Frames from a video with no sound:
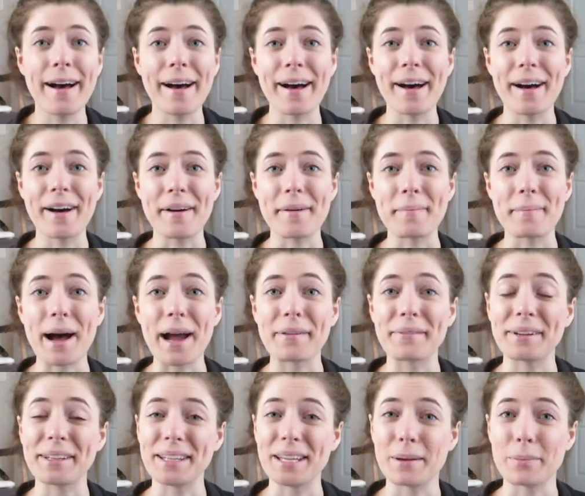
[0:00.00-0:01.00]
Um, I
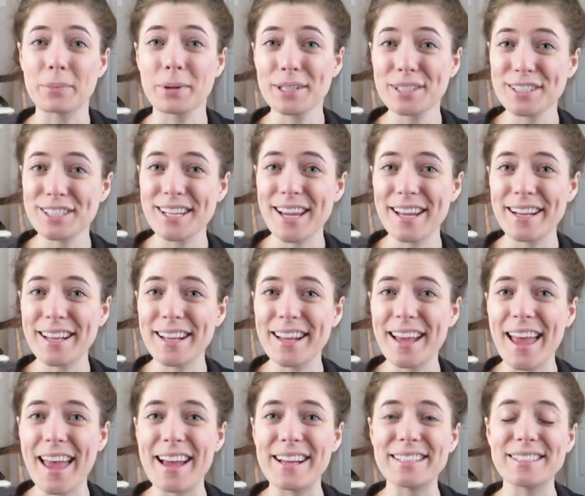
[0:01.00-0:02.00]
really appreciate
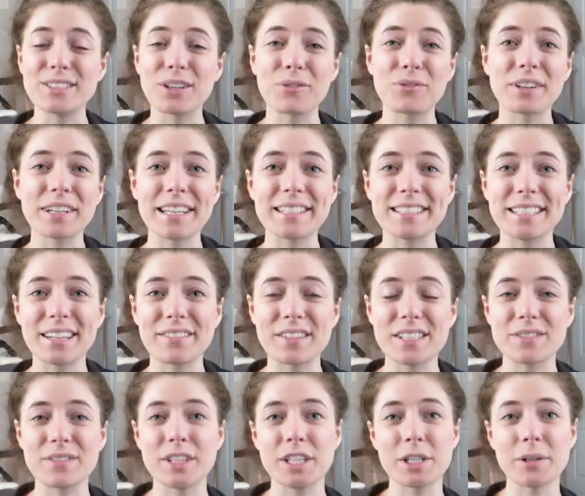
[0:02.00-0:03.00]
it and don't forget to give
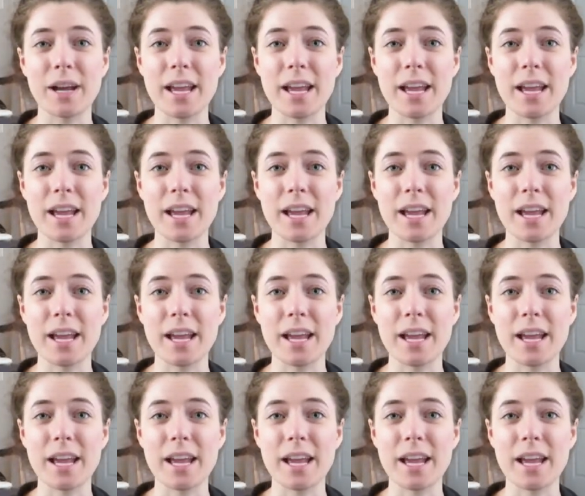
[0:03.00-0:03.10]
this video